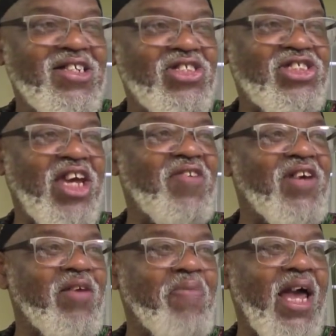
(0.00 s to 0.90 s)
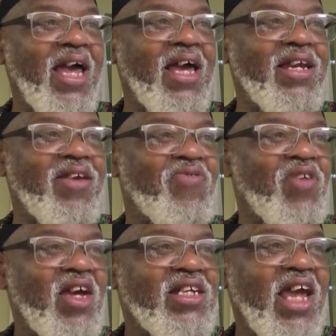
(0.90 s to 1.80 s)
You say, well, man,
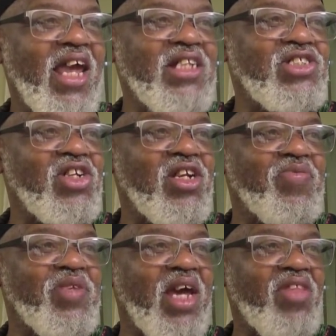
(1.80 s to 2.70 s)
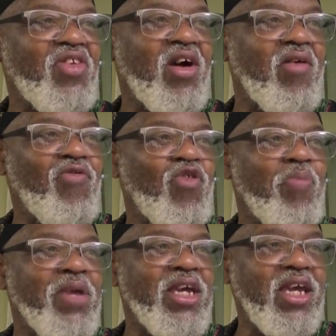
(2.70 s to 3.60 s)
if the angel of death comes
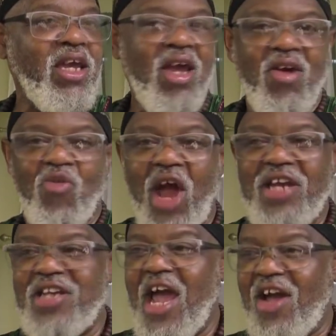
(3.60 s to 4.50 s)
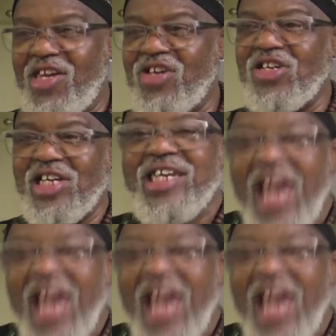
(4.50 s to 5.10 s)
for me right now, he's going